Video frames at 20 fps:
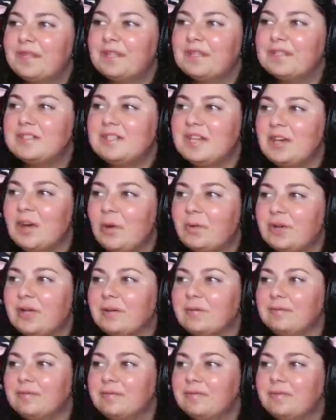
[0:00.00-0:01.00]

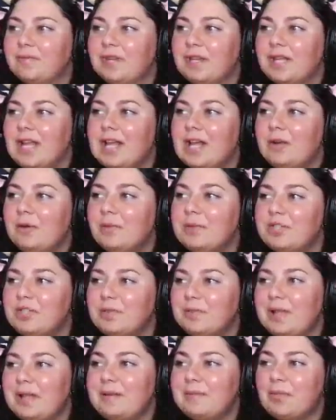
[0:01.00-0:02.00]
Synonym. We
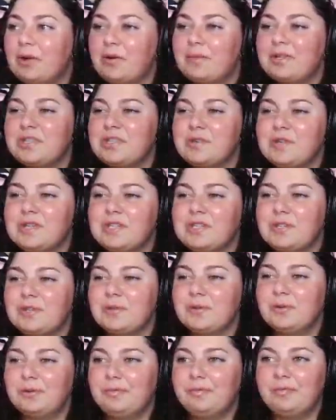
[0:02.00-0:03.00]
should play Murder Mystery
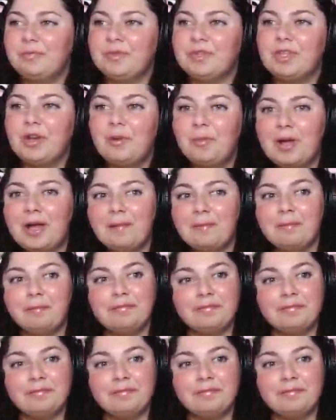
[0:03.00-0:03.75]
2. You know what?